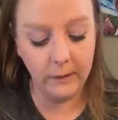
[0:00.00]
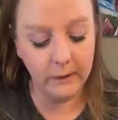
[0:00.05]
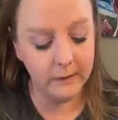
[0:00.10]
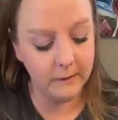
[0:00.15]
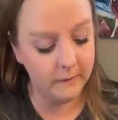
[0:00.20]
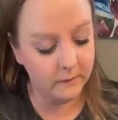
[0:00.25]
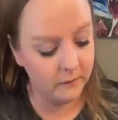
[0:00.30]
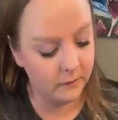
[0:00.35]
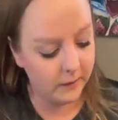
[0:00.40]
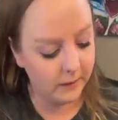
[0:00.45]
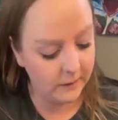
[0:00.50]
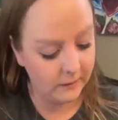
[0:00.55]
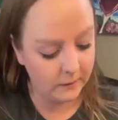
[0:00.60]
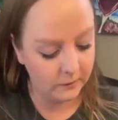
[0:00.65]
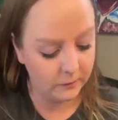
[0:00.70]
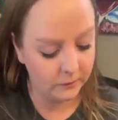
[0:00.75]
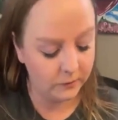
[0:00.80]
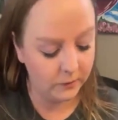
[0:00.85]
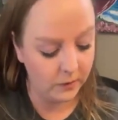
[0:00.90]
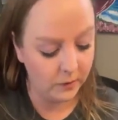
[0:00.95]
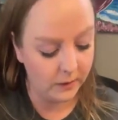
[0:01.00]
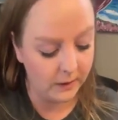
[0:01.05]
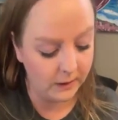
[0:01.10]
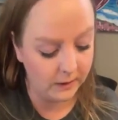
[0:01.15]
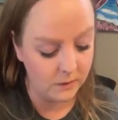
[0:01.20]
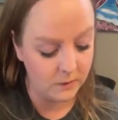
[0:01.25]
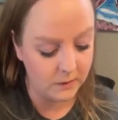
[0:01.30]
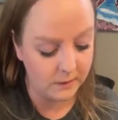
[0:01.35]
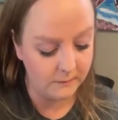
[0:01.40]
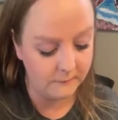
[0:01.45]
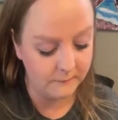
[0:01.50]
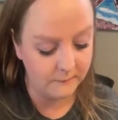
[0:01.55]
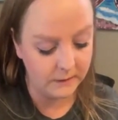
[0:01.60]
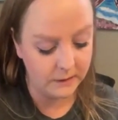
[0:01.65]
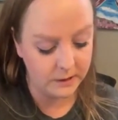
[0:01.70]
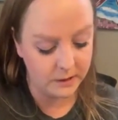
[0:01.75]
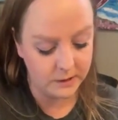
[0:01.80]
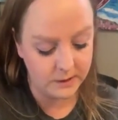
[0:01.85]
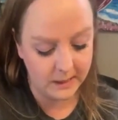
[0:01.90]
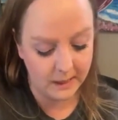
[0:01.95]
We'll let this dry and I'll show you how you can
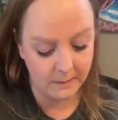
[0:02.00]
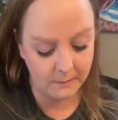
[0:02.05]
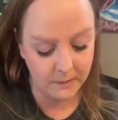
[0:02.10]
finish